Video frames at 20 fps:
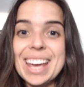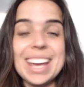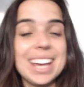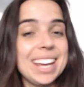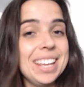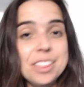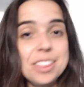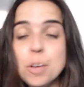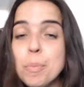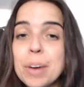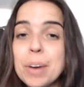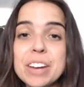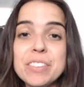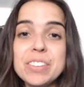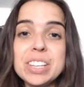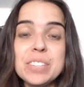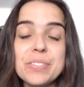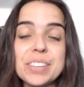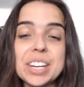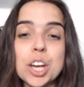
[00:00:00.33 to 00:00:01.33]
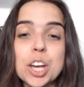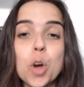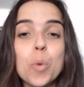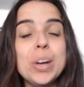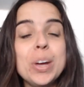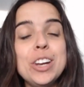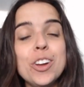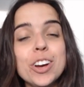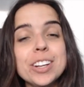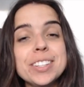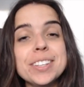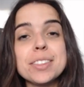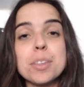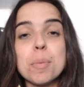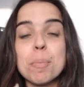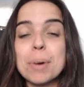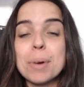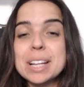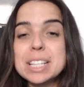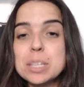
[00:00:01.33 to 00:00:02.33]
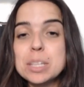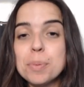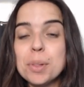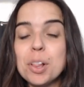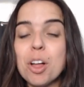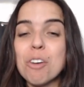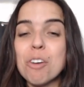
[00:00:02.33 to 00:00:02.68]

In the previous video, we looked at the principle